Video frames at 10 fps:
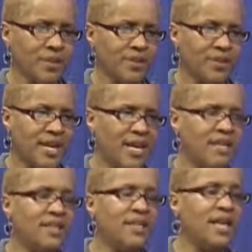they'd
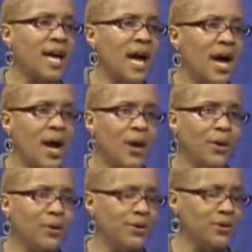allow
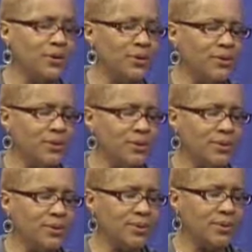
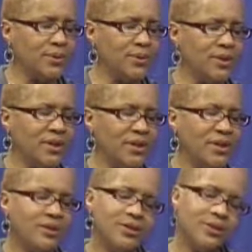you
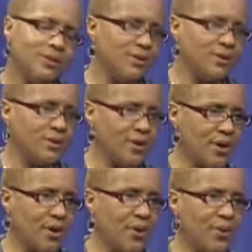to
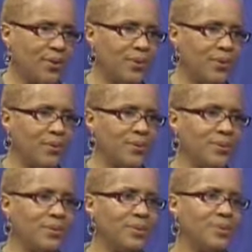
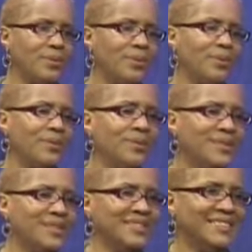
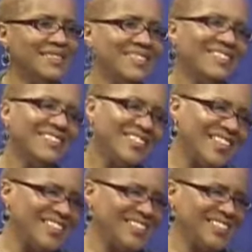go. So that's a little